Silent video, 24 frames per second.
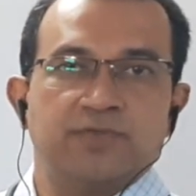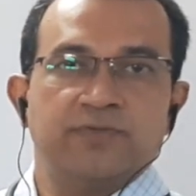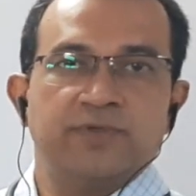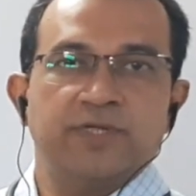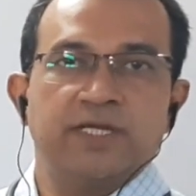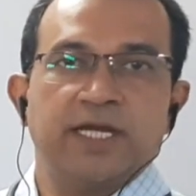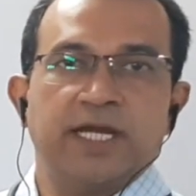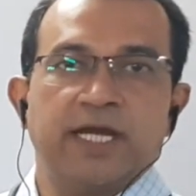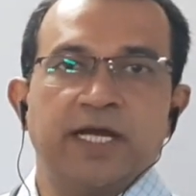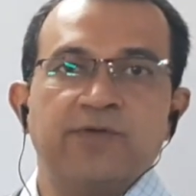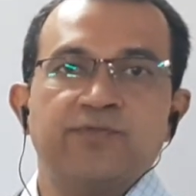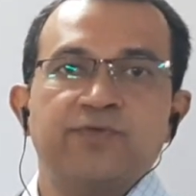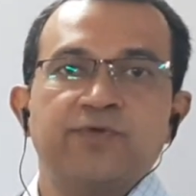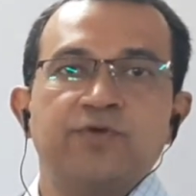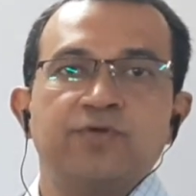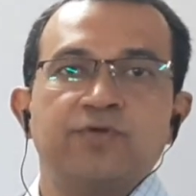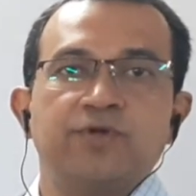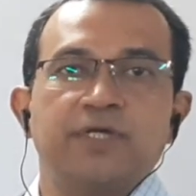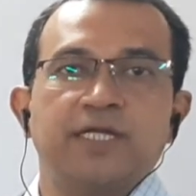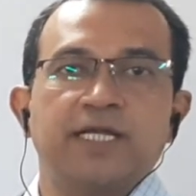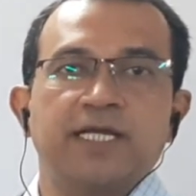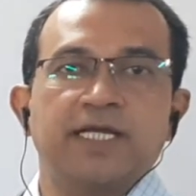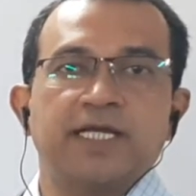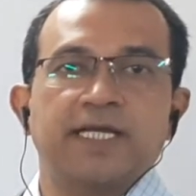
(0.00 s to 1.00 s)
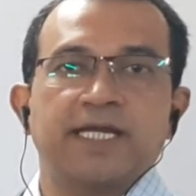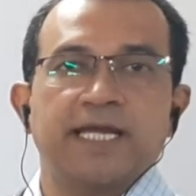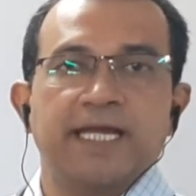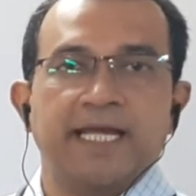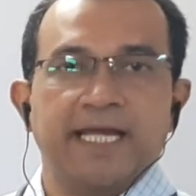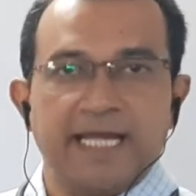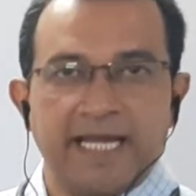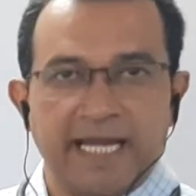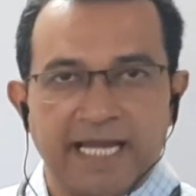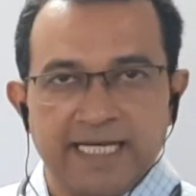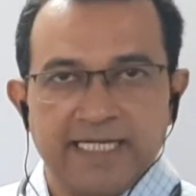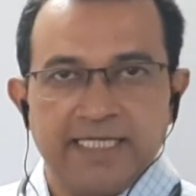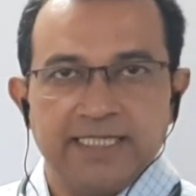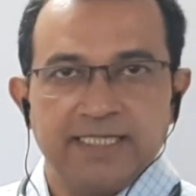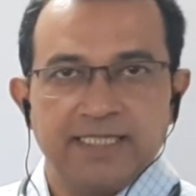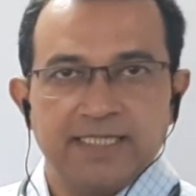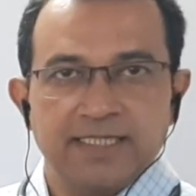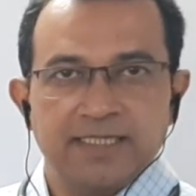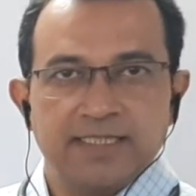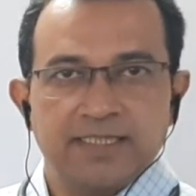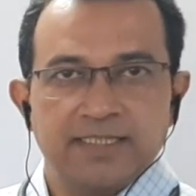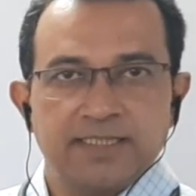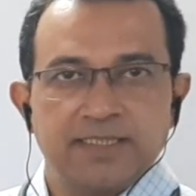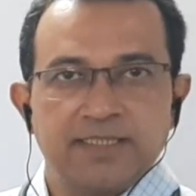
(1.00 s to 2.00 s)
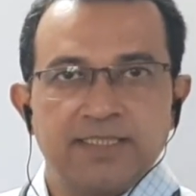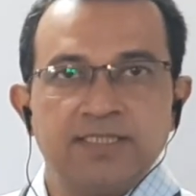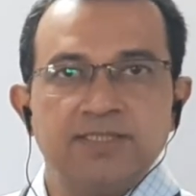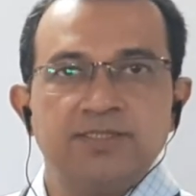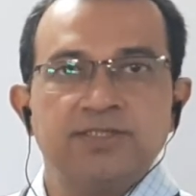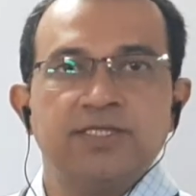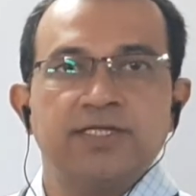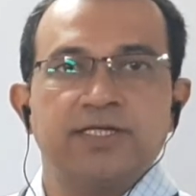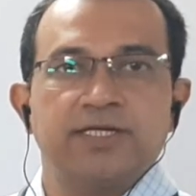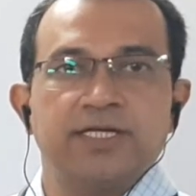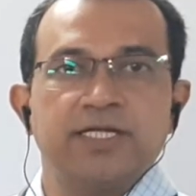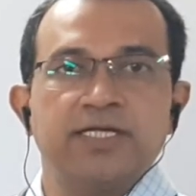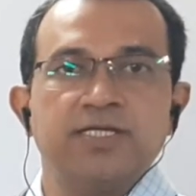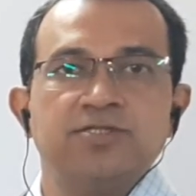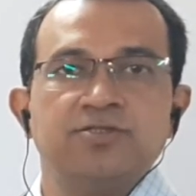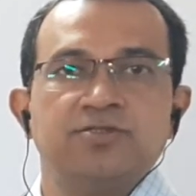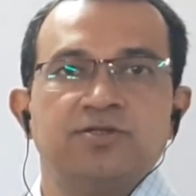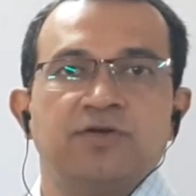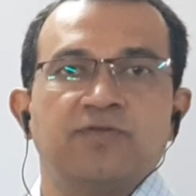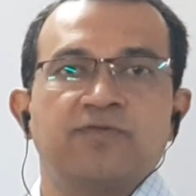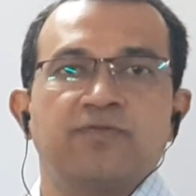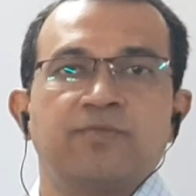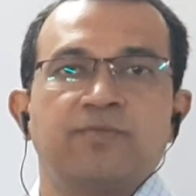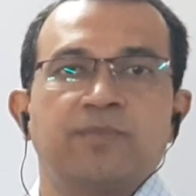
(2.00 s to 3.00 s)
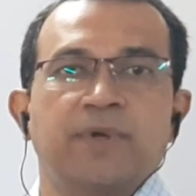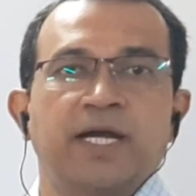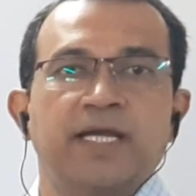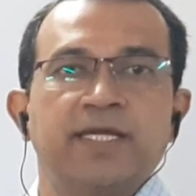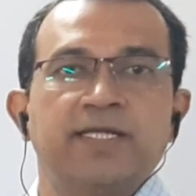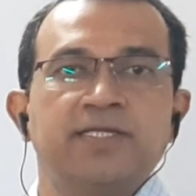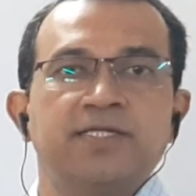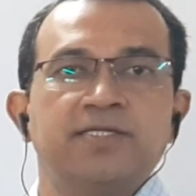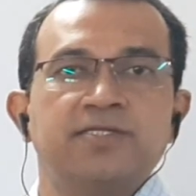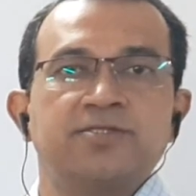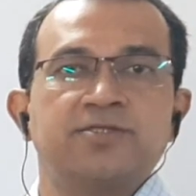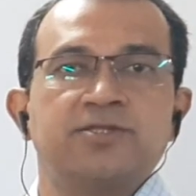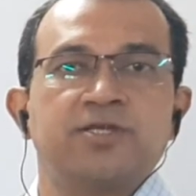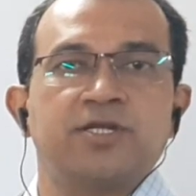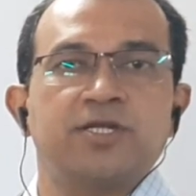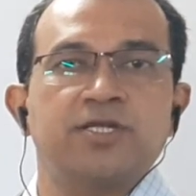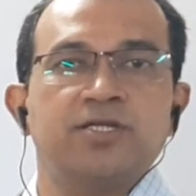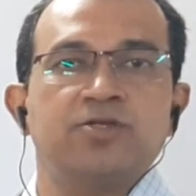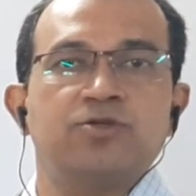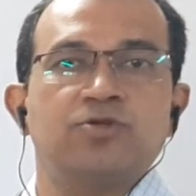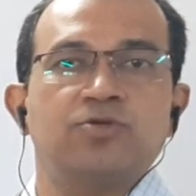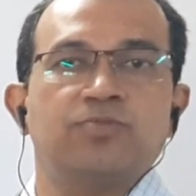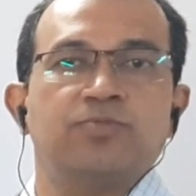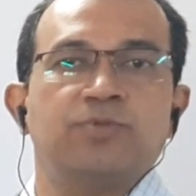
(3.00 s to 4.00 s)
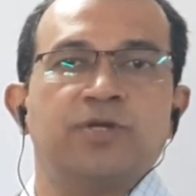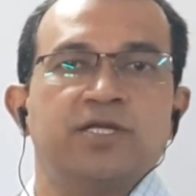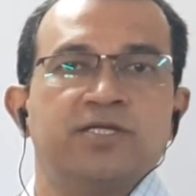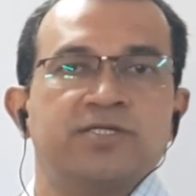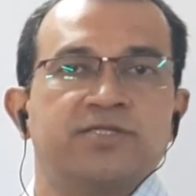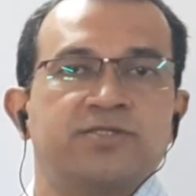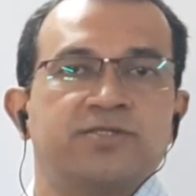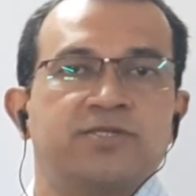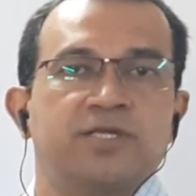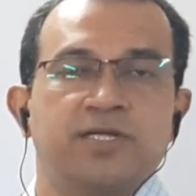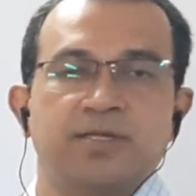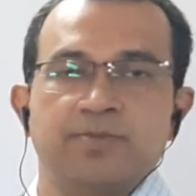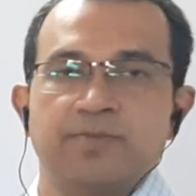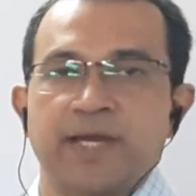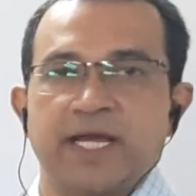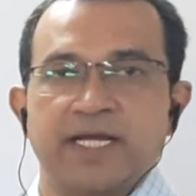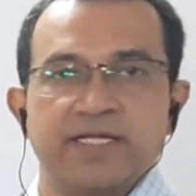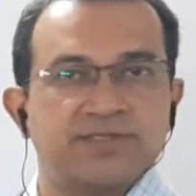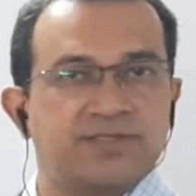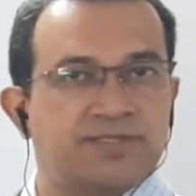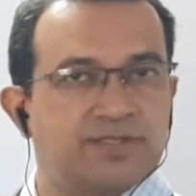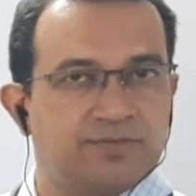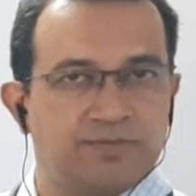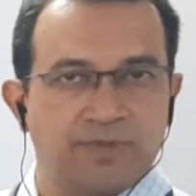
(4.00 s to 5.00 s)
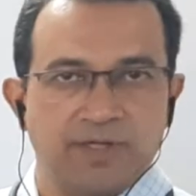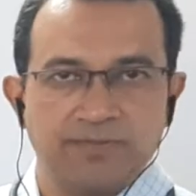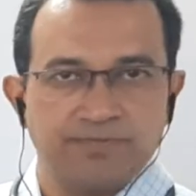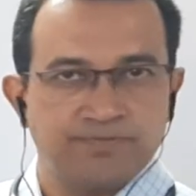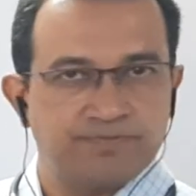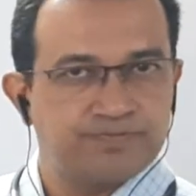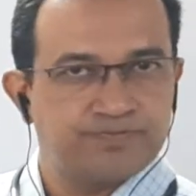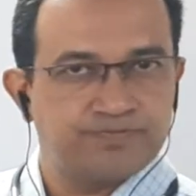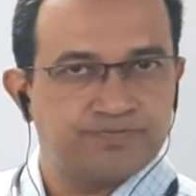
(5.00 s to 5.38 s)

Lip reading: we have to take n in the range of minus 3 to plus 3 maximum.